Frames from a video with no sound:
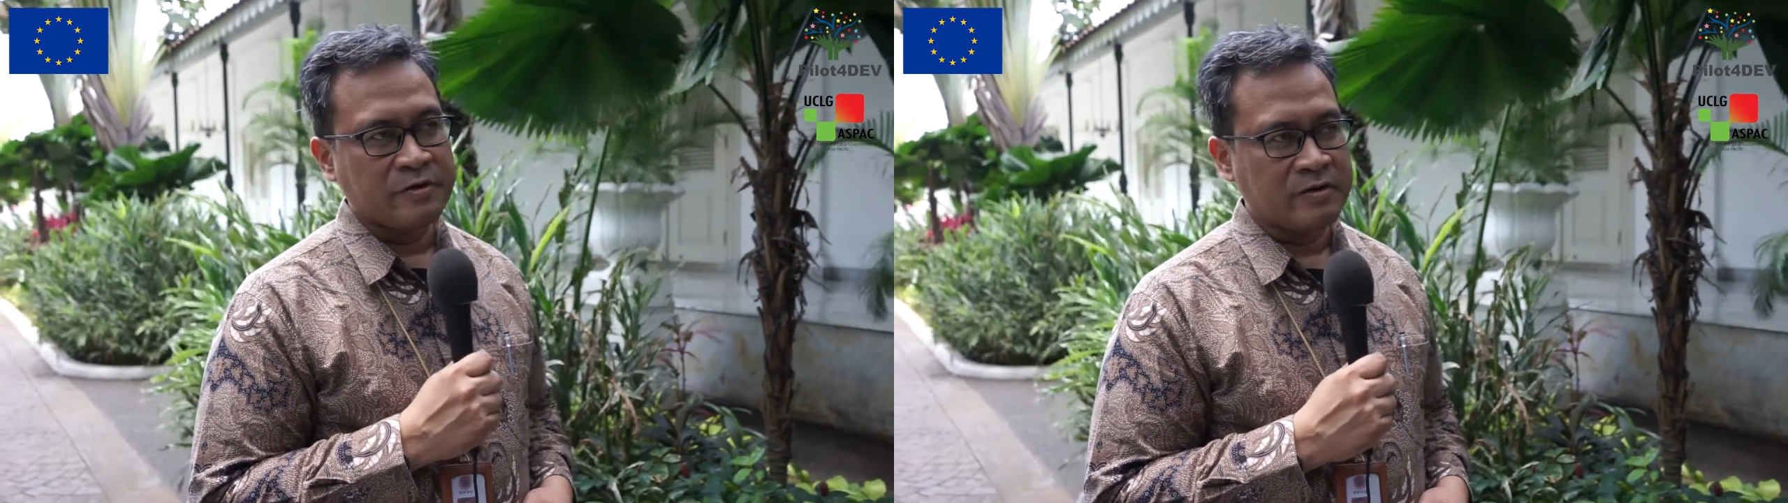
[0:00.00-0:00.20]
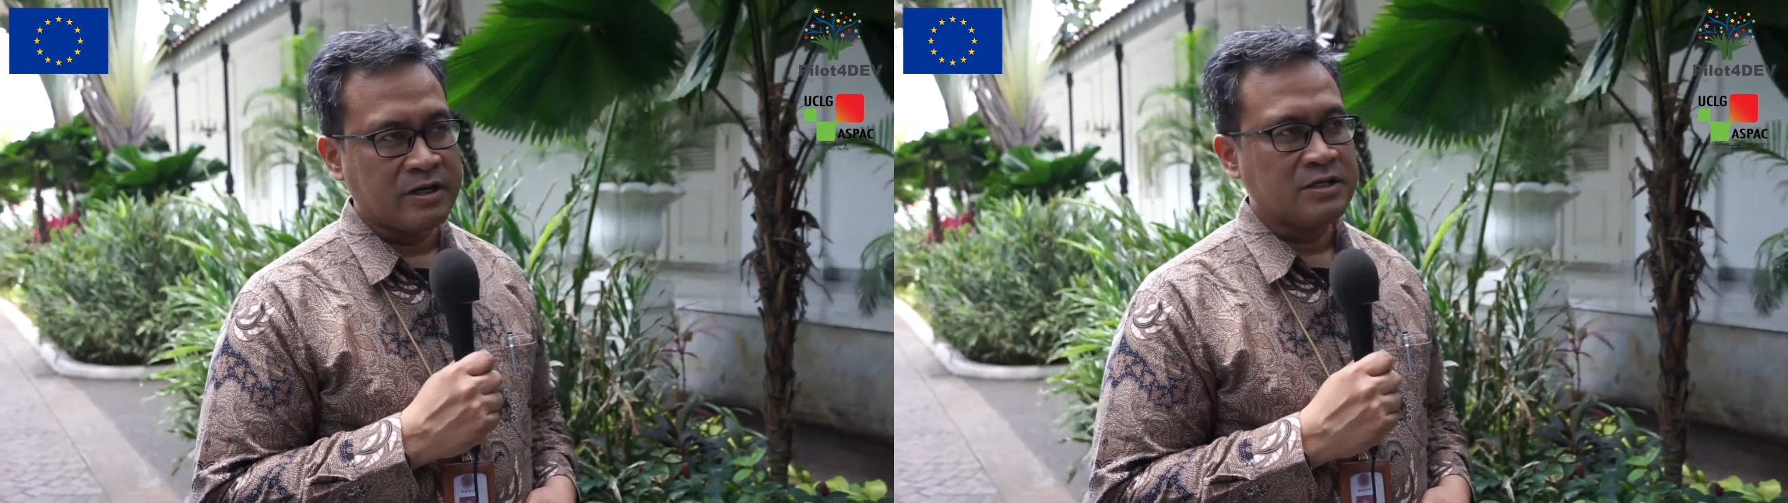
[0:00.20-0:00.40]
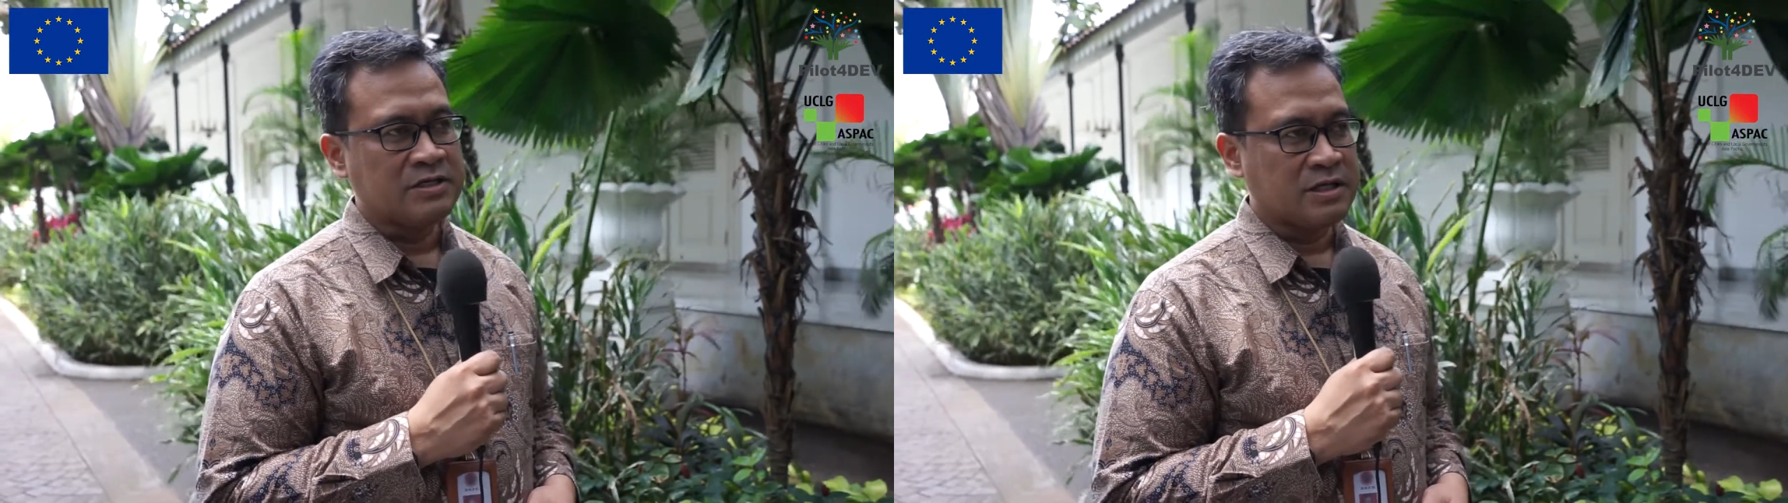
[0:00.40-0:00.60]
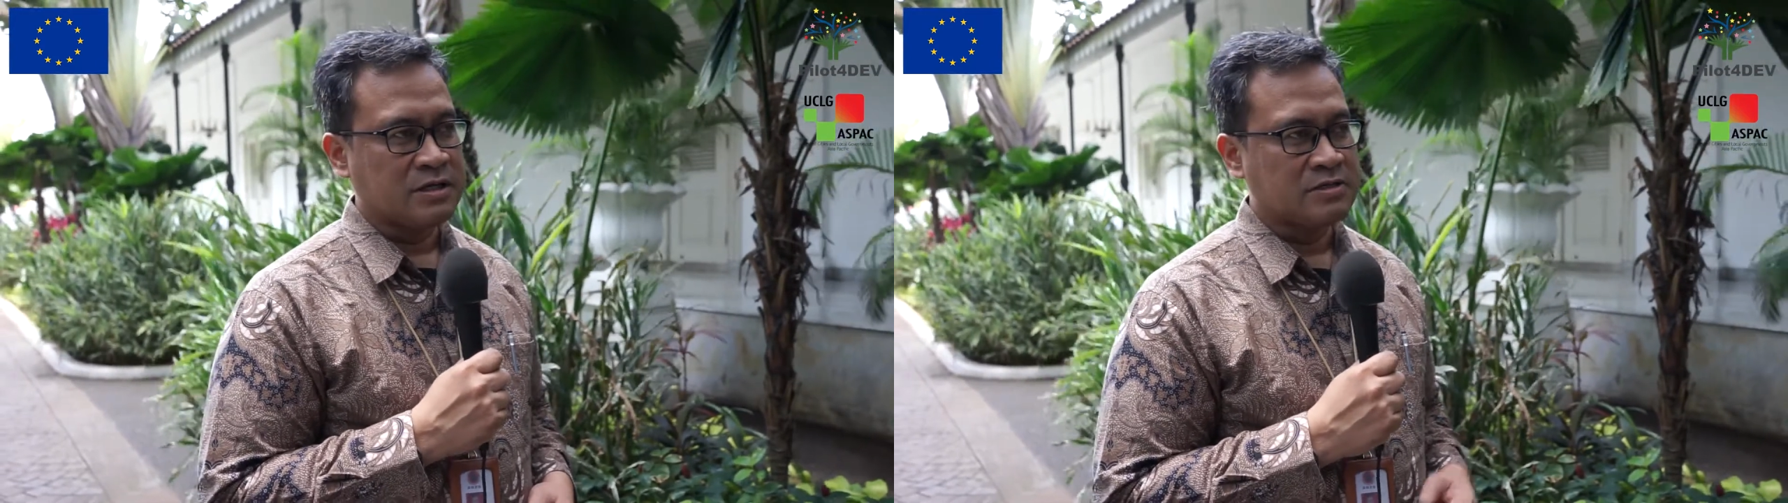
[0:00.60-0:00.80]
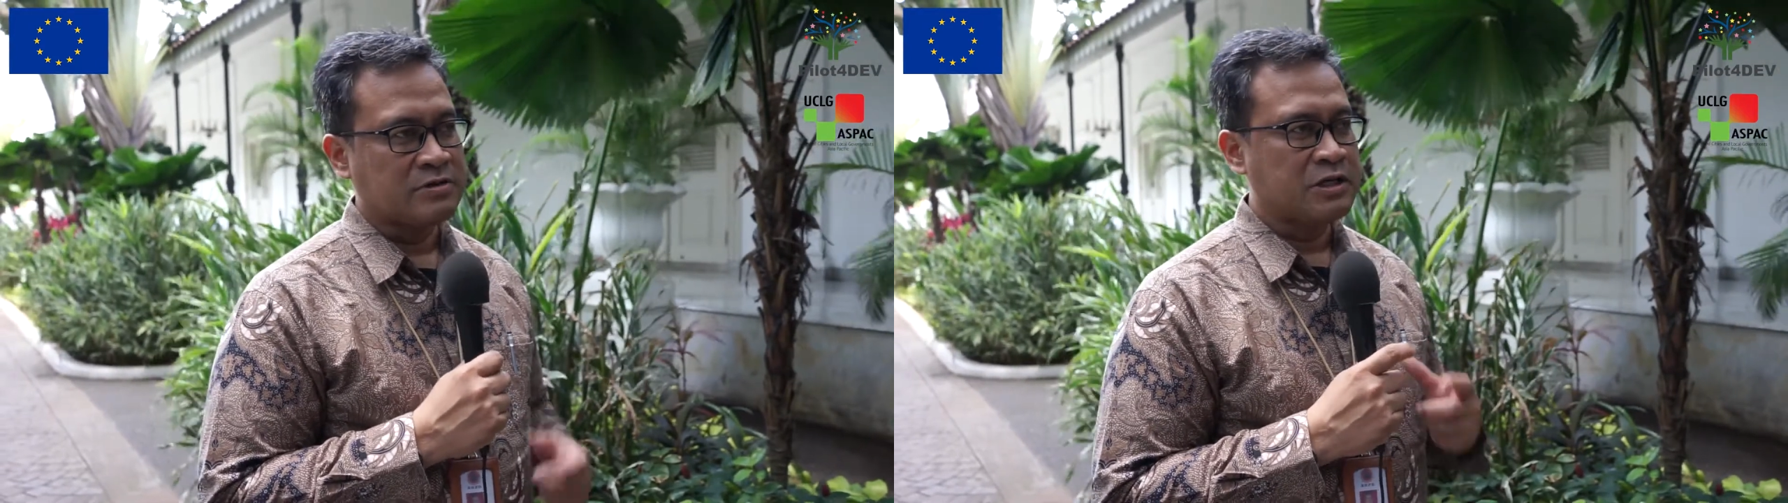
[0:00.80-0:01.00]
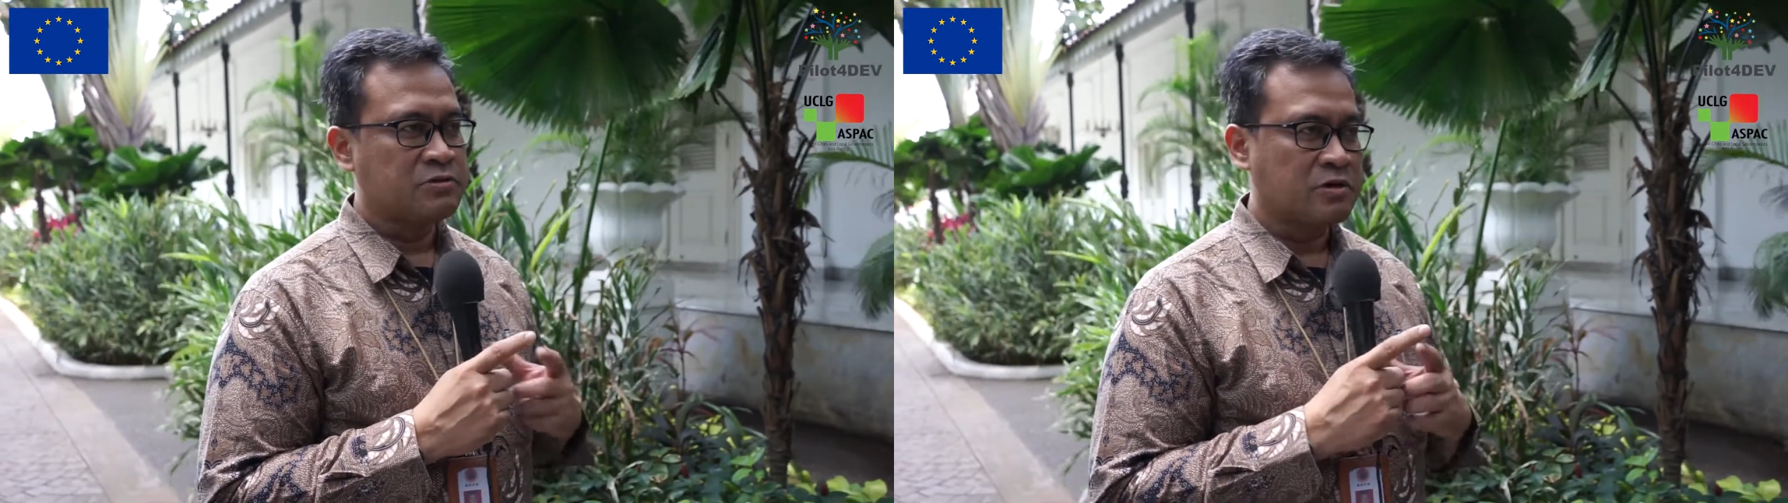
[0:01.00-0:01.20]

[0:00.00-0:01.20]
Indonesia try to